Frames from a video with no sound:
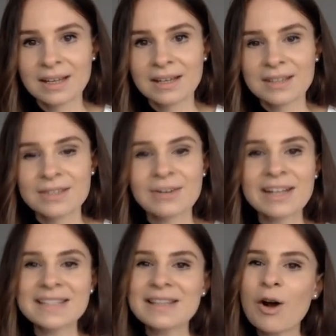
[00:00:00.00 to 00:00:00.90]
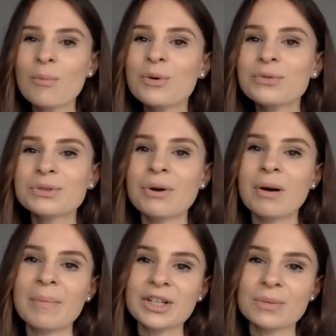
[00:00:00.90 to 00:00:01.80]
So let's now move to our
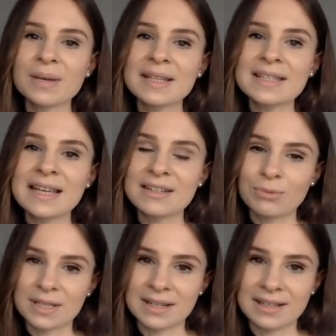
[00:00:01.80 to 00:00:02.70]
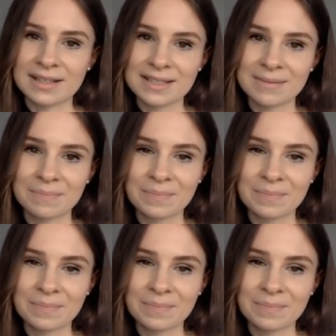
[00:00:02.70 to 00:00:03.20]
measurements and results.